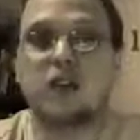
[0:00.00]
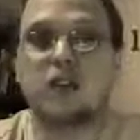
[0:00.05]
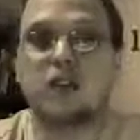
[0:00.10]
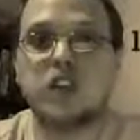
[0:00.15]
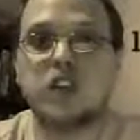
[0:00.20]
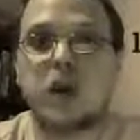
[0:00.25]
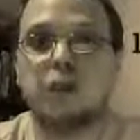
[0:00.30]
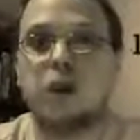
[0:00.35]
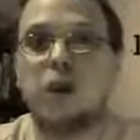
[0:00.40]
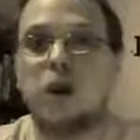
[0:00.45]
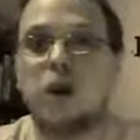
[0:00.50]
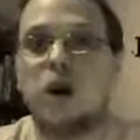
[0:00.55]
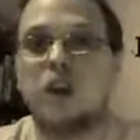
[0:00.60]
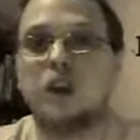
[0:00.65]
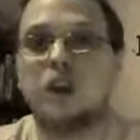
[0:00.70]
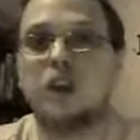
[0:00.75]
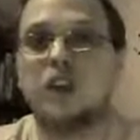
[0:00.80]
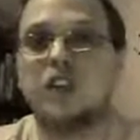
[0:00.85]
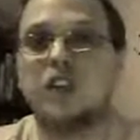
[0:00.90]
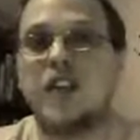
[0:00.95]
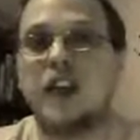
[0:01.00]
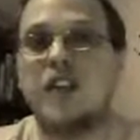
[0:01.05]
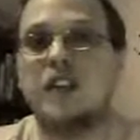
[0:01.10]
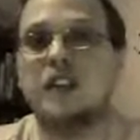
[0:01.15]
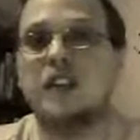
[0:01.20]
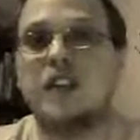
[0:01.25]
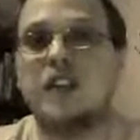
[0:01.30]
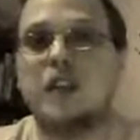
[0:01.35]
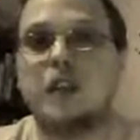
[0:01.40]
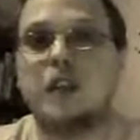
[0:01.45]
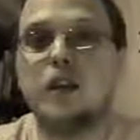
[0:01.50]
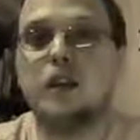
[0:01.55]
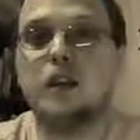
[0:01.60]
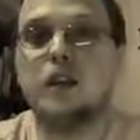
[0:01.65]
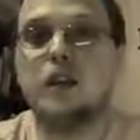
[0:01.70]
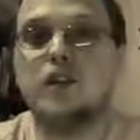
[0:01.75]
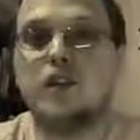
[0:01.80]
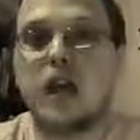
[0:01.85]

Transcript: chapter 1, verse 18 through